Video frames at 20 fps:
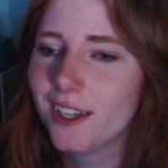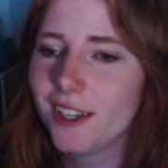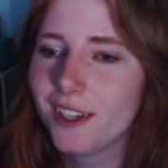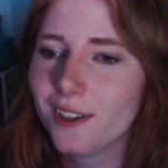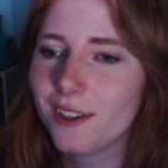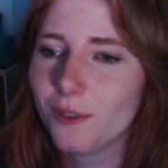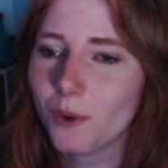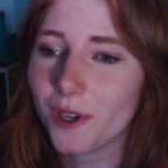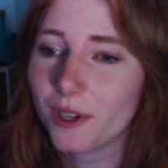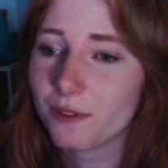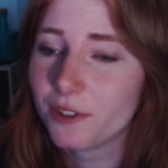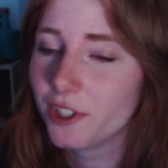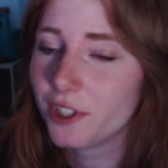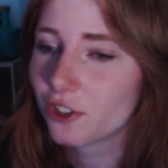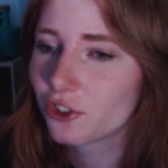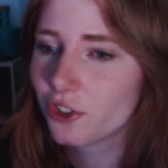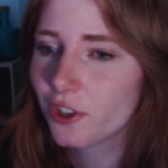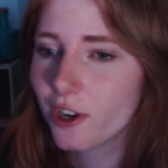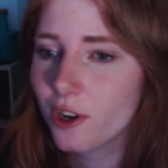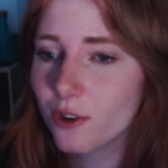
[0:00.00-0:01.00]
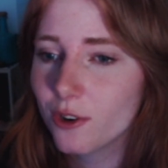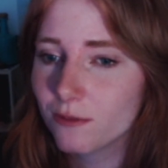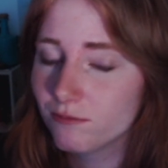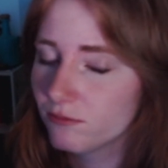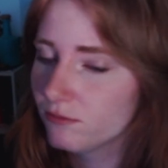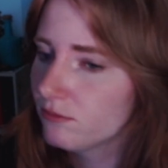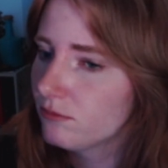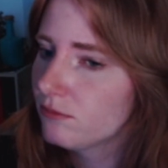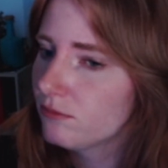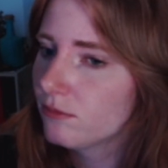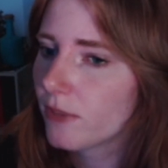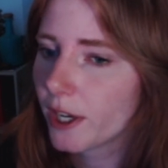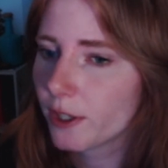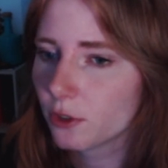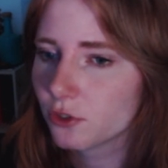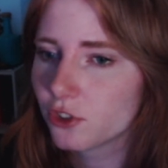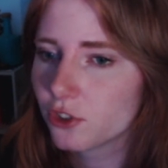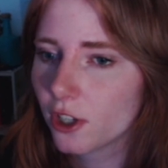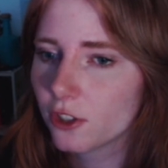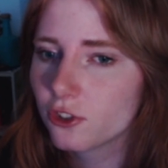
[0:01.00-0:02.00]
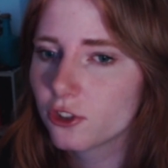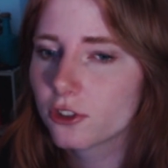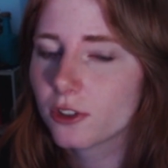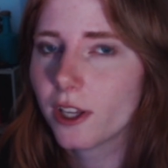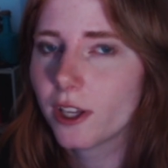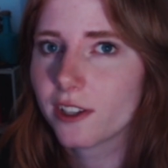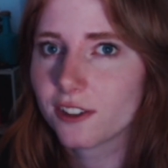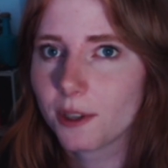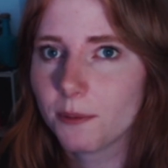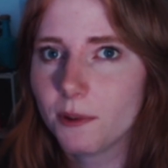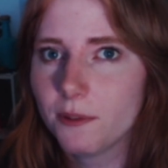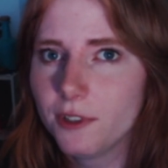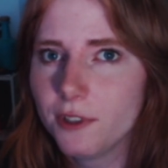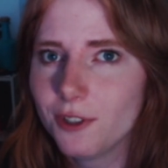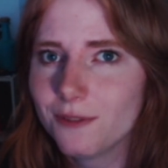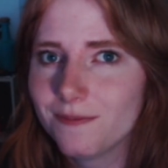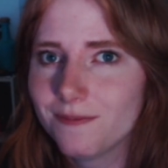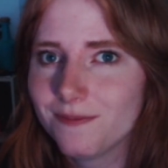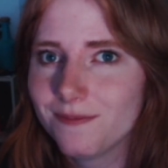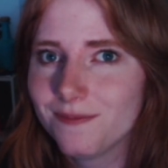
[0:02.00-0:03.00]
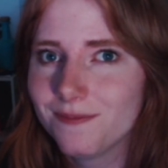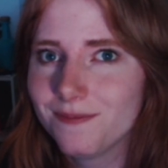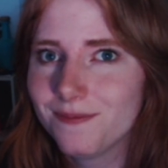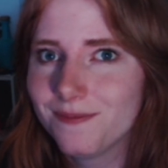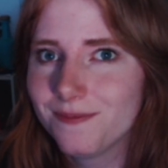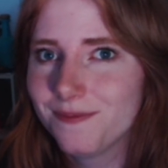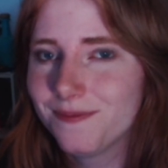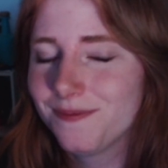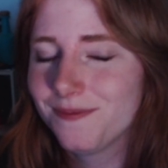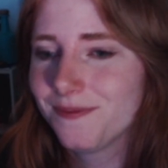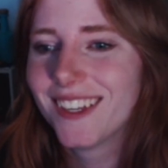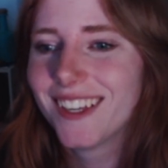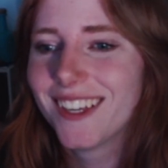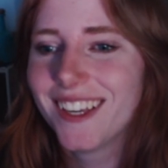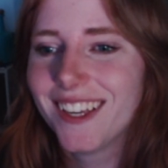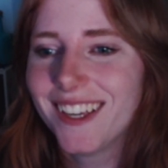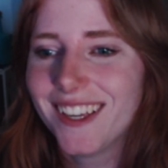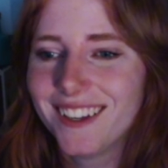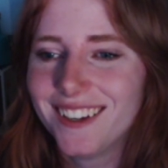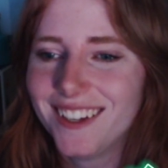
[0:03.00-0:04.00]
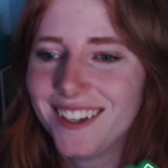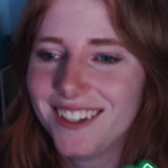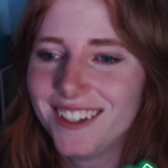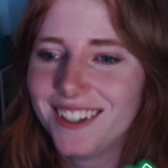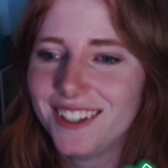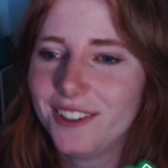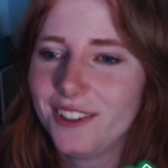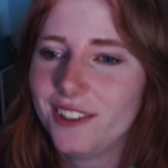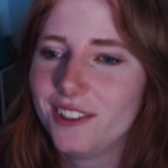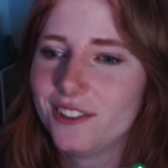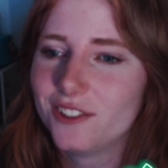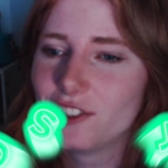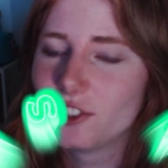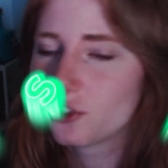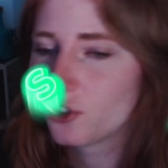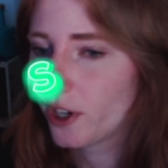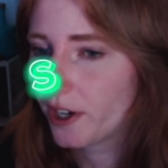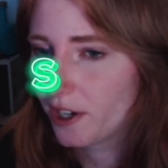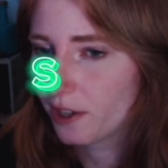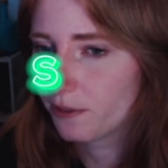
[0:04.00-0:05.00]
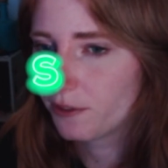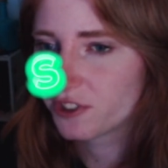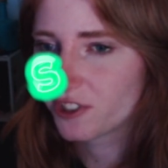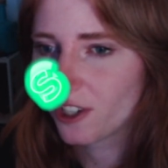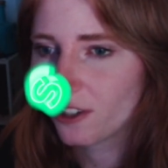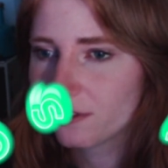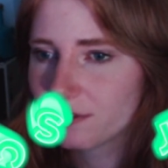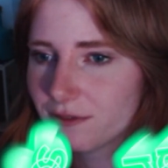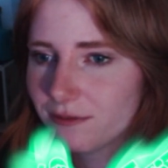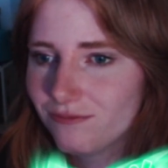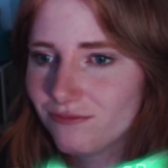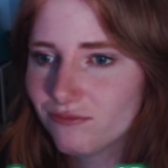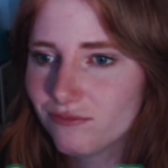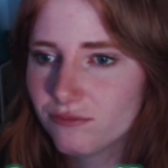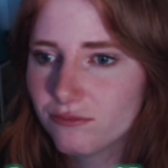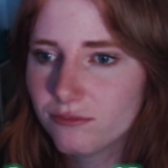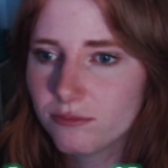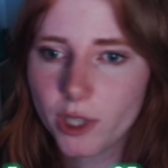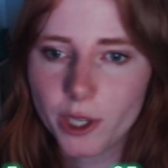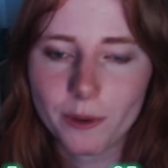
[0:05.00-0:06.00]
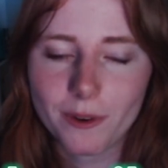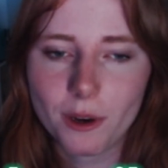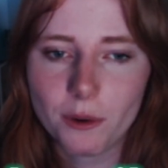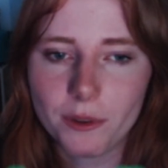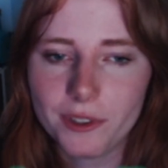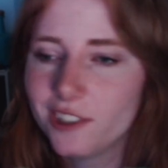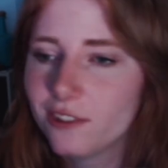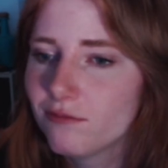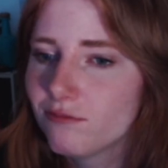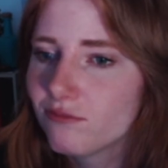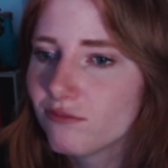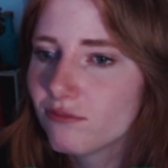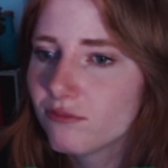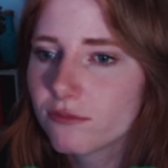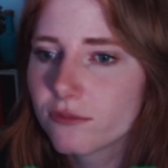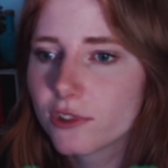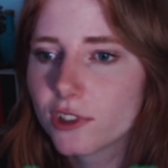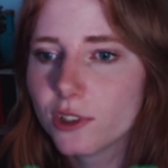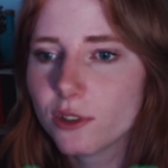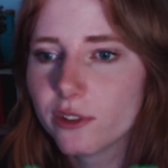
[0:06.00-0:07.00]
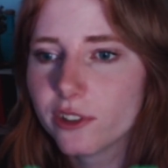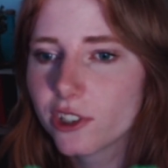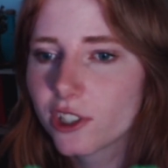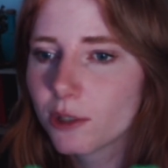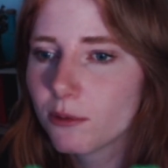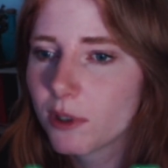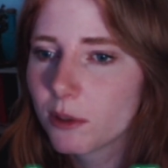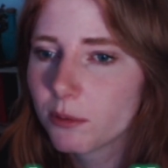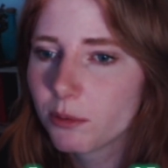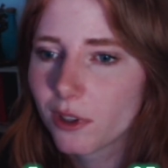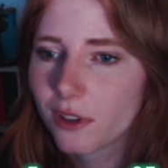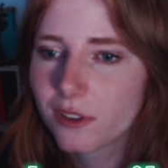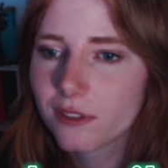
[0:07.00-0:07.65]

Whatever distro, I don't judge like some of you. And just try it out for yourself. Play around with it. See what you come up with.